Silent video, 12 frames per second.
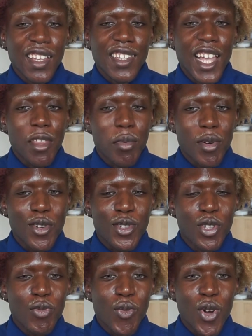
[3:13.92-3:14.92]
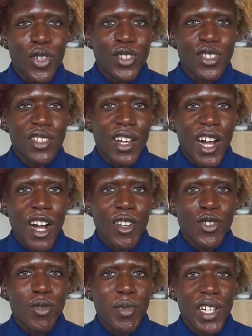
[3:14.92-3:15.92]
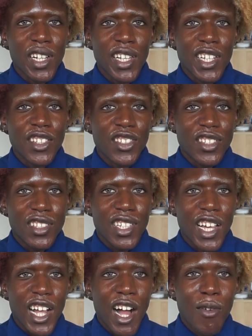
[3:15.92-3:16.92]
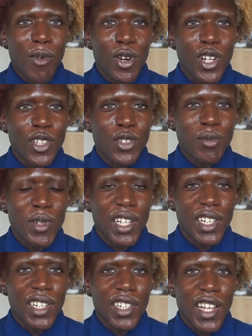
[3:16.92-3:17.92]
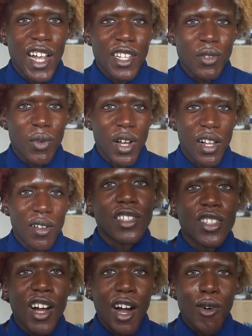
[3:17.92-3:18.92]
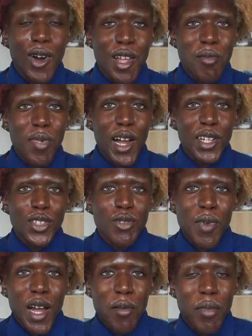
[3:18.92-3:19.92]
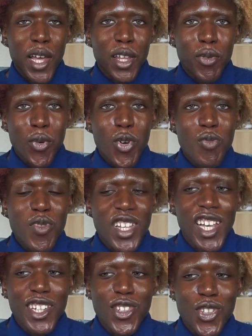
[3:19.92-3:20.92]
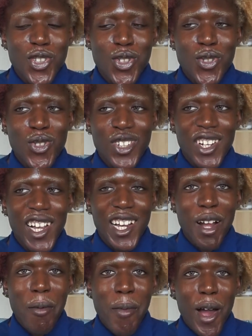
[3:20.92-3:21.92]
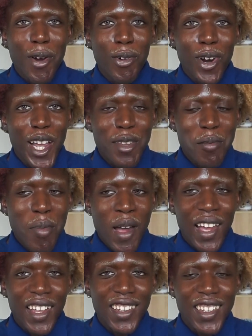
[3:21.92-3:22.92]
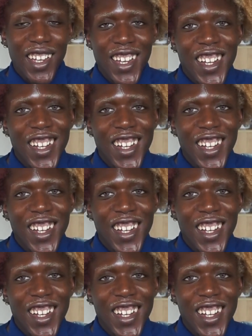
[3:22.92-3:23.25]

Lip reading: that person wants the house to be clean, just like I want it to be clean as well. So I went back to my bedroom and I just took like my red pen